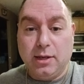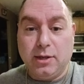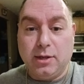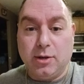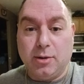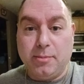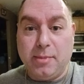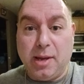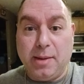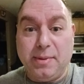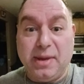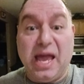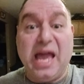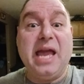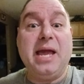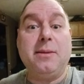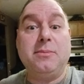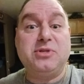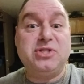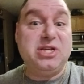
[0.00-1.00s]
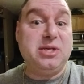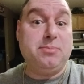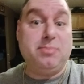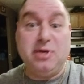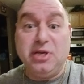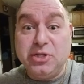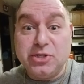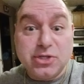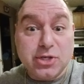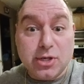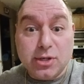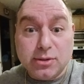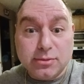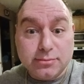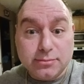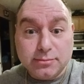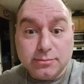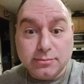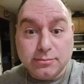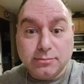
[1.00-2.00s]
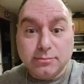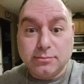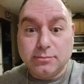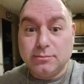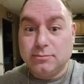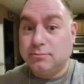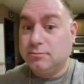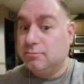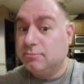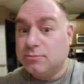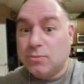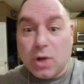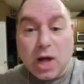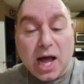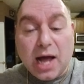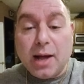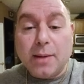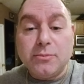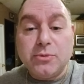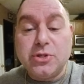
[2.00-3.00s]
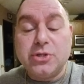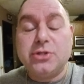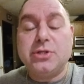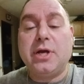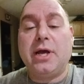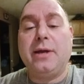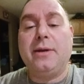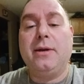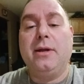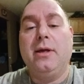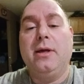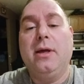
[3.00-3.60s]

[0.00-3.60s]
you know, maybe AMC Pizza. I'm just saying.